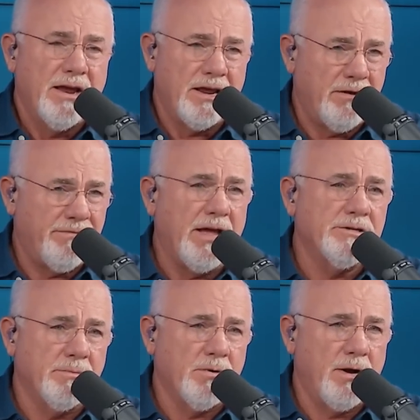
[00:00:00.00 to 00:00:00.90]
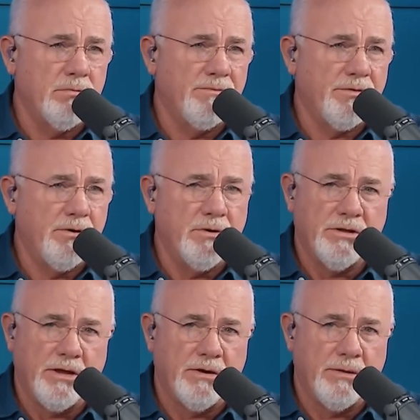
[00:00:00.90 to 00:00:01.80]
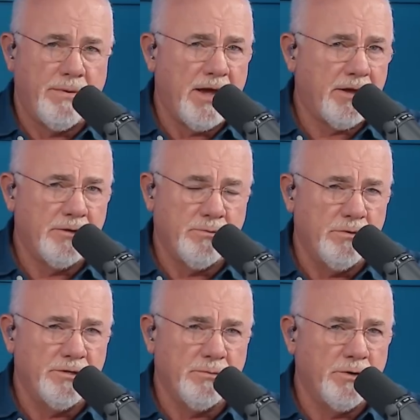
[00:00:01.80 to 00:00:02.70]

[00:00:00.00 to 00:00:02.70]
And if that's a problem for you at the end of the package, we'll,